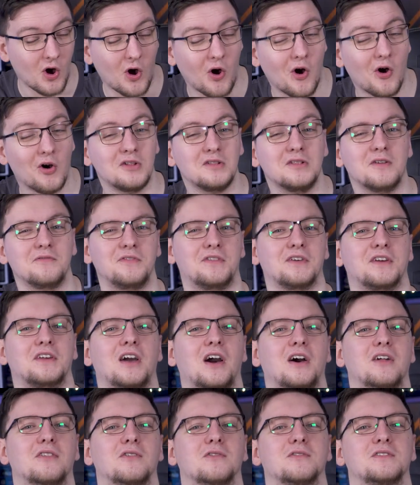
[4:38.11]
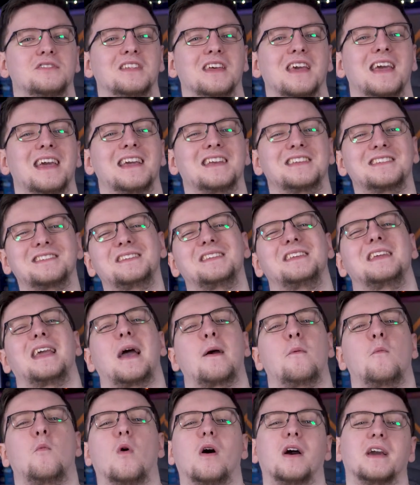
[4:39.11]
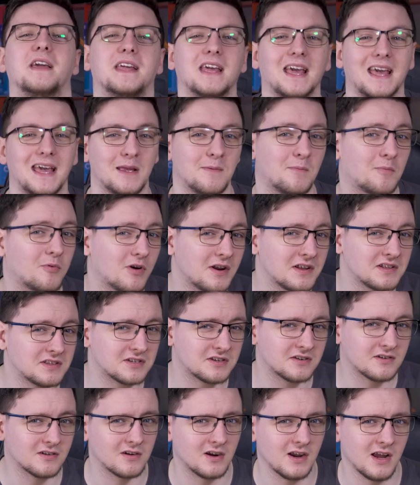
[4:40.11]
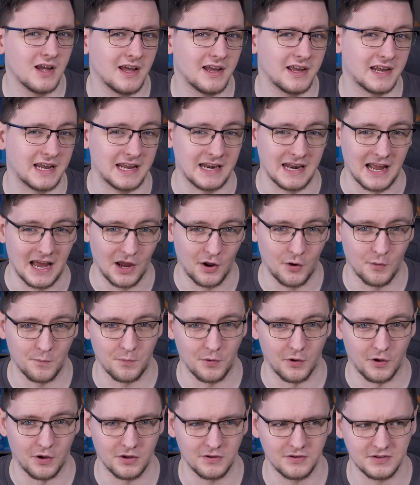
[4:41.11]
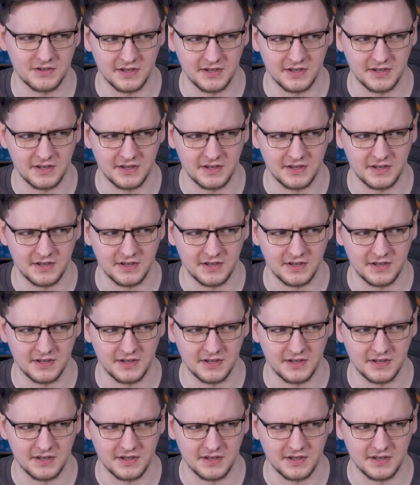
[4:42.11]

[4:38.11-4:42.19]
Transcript: all of the colors that a CMYK printer can output,